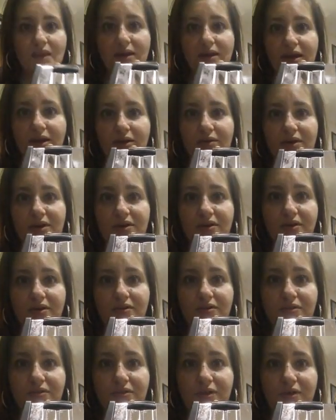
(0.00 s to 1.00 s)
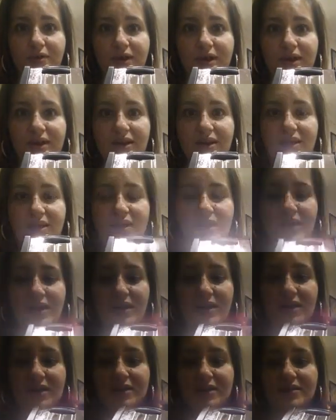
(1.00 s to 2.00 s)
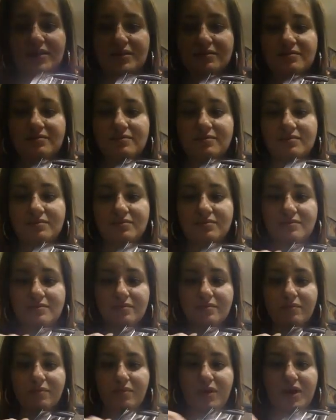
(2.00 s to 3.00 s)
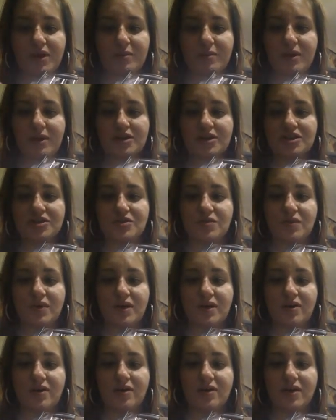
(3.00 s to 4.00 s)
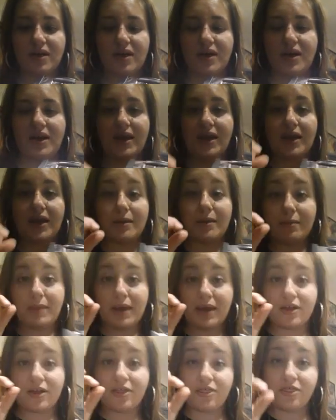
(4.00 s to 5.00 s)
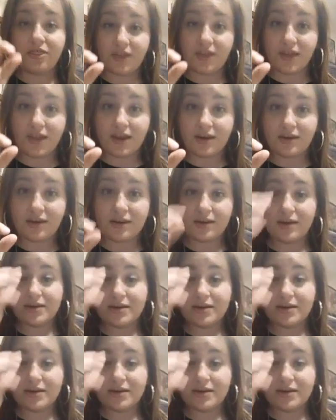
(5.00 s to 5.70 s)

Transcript: Now when you go through it, it pretty much will, it can make thin